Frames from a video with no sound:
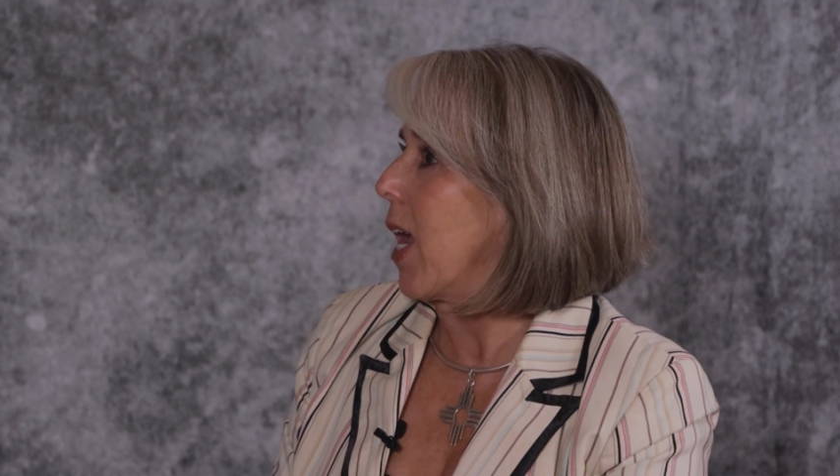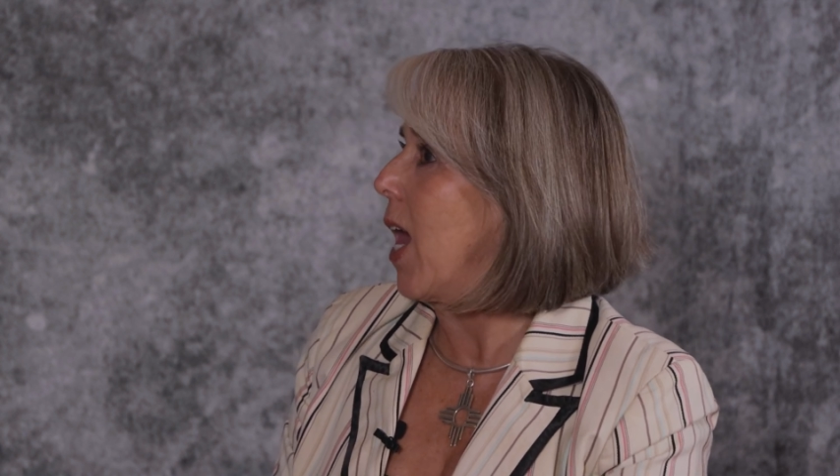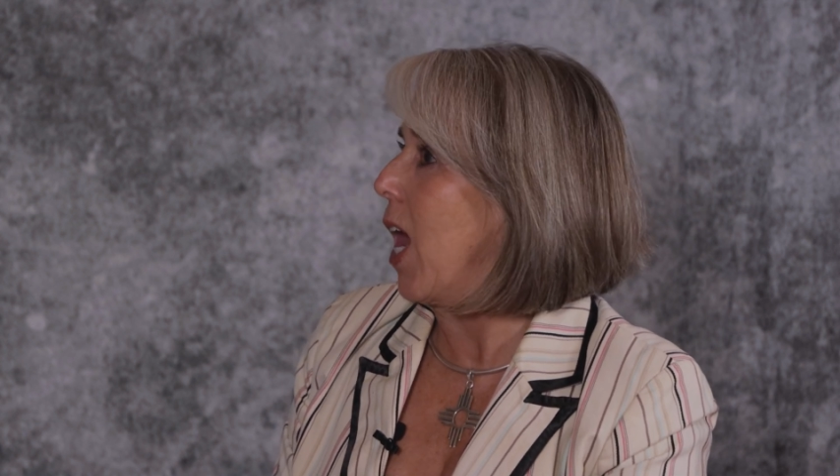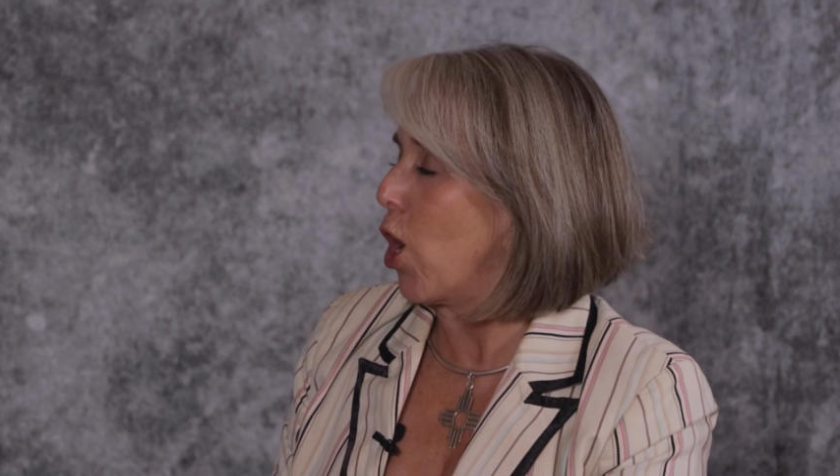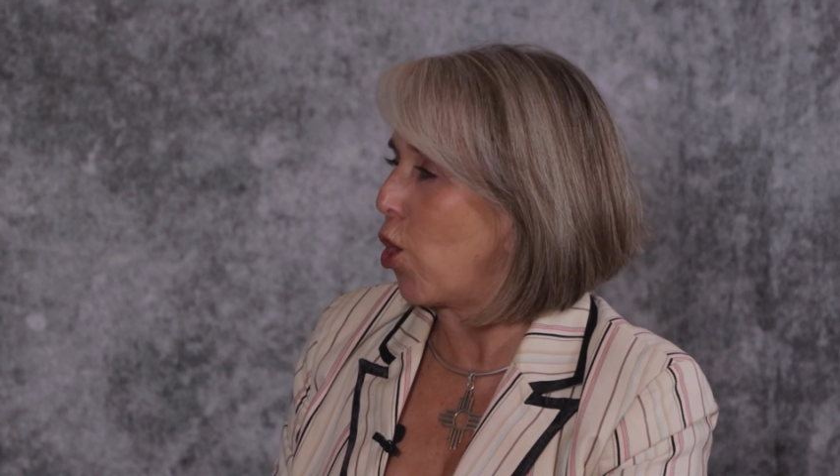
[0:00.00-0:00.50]

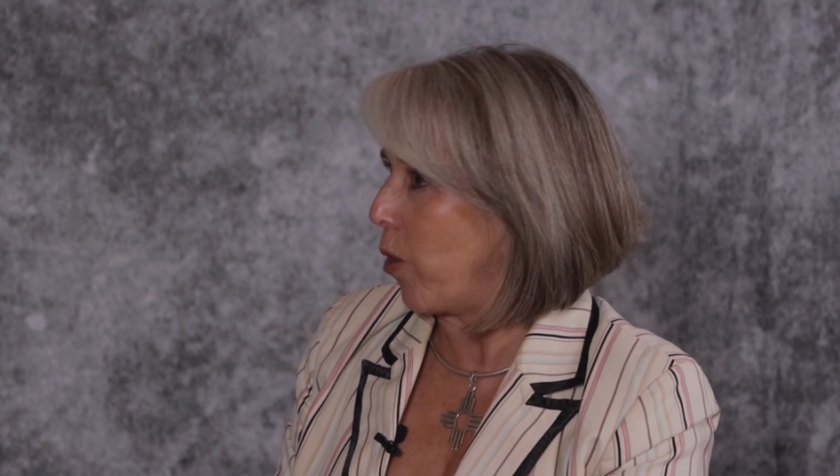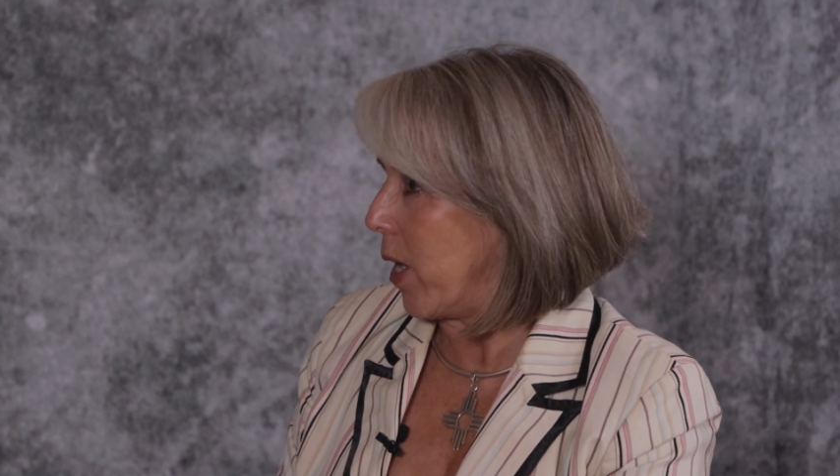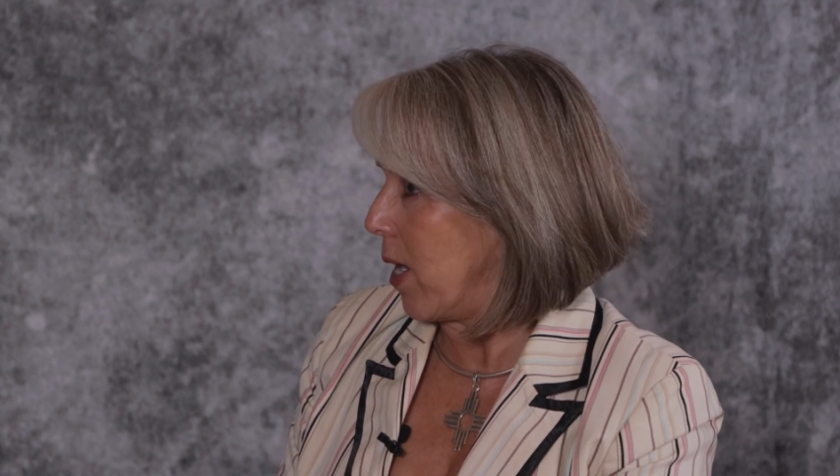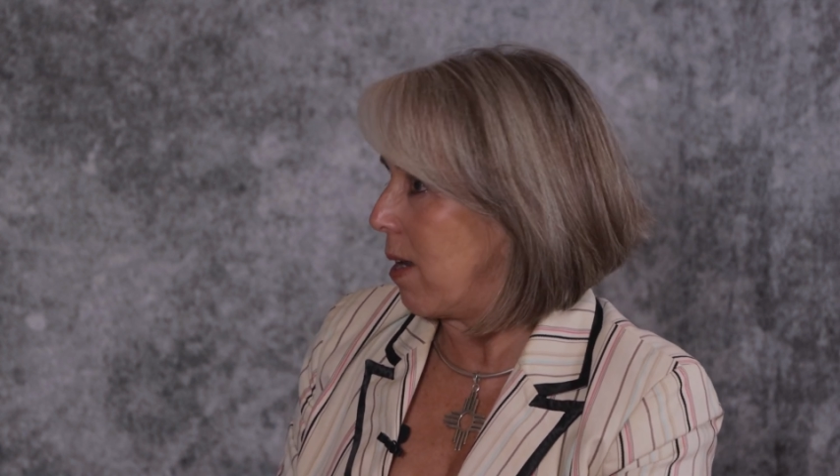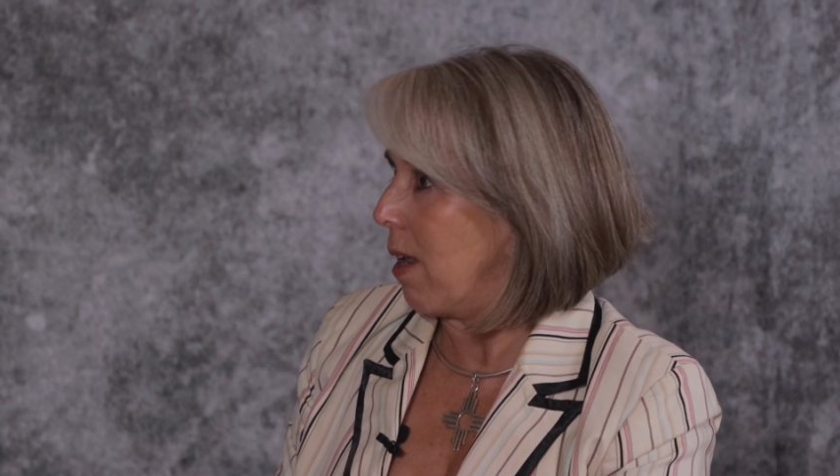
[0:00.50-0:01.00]

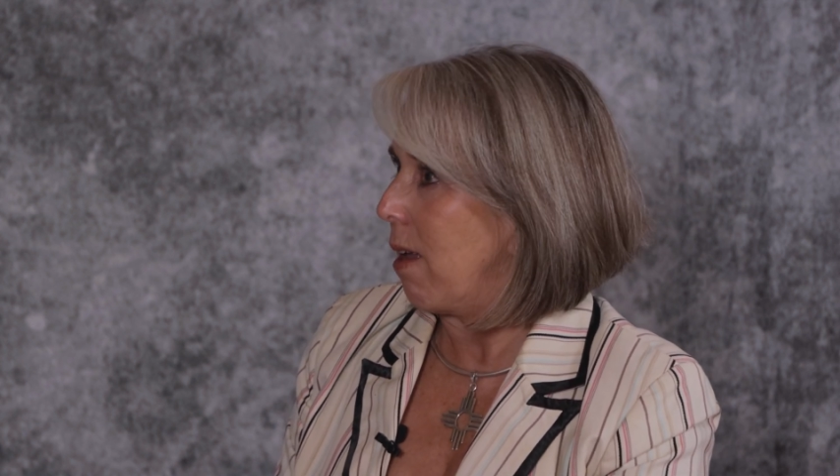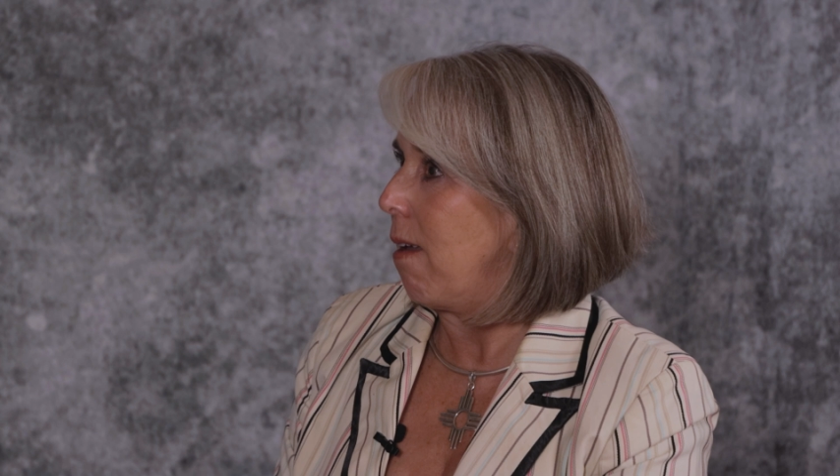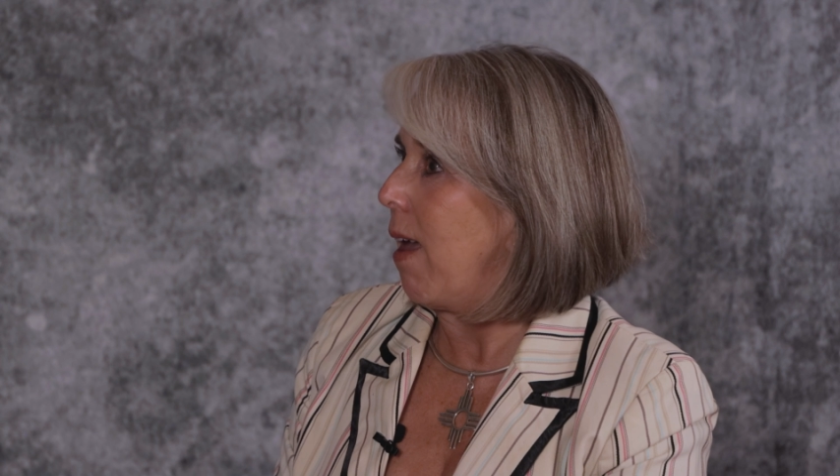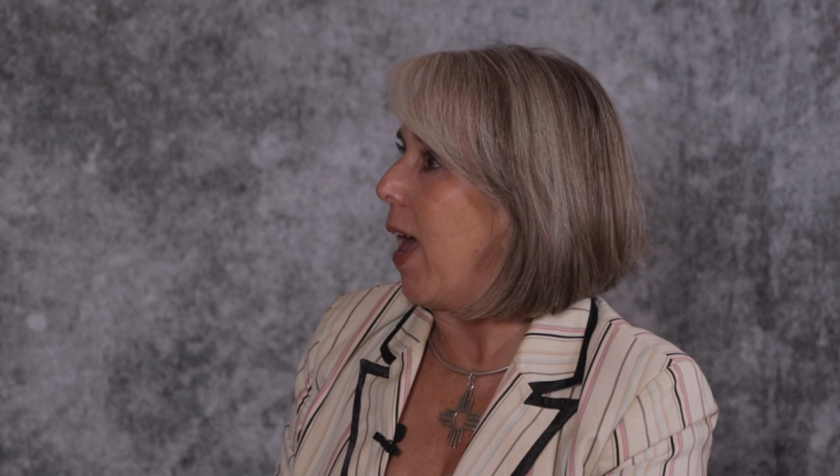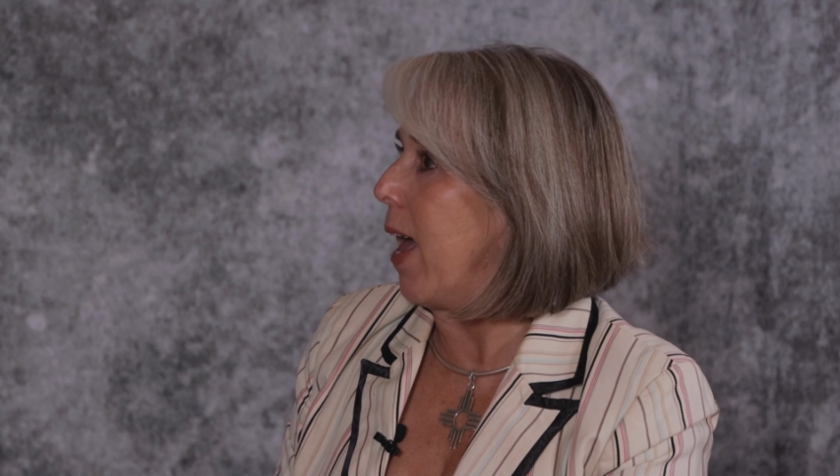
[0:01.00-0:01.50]
concrete
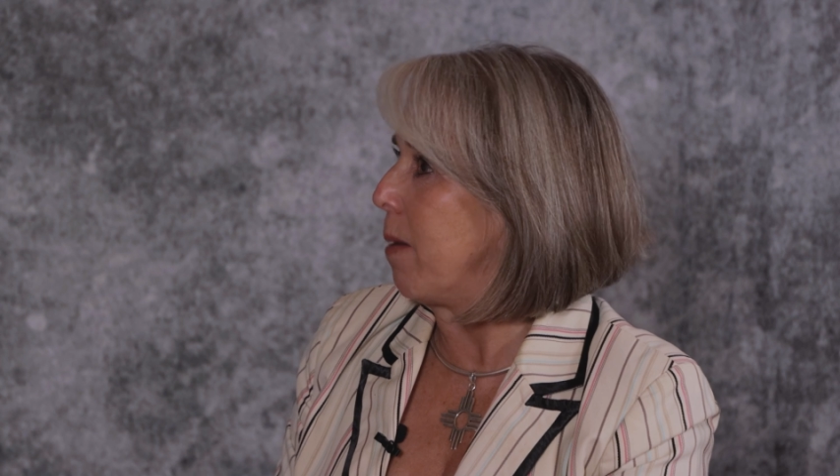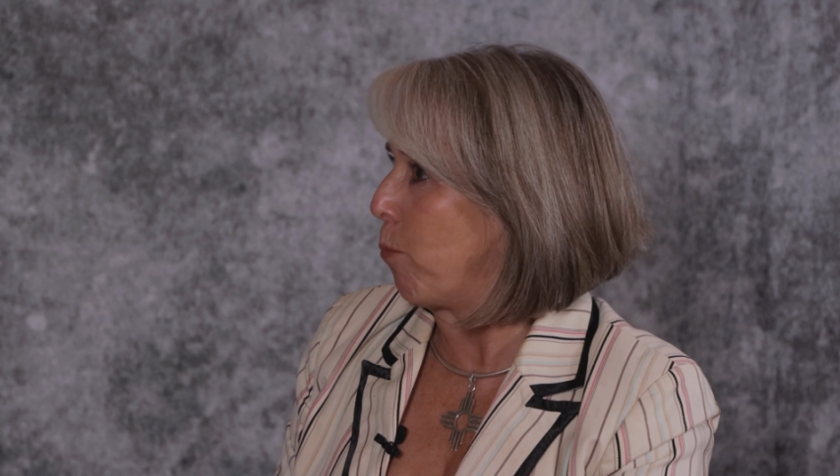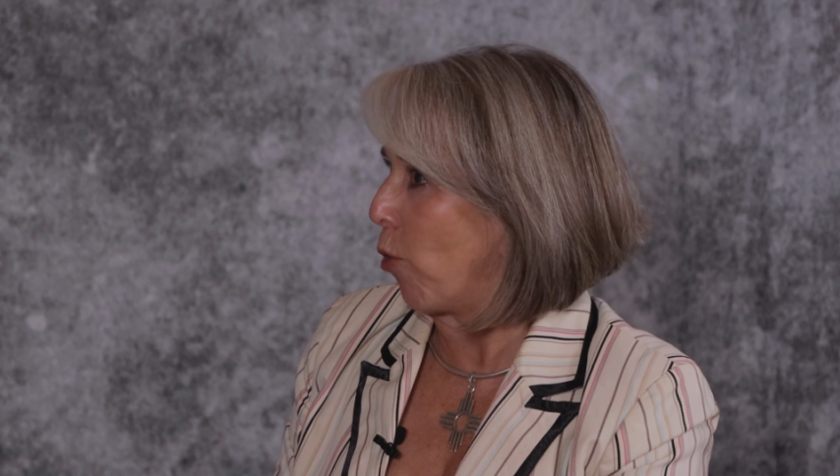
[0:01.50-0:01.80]
and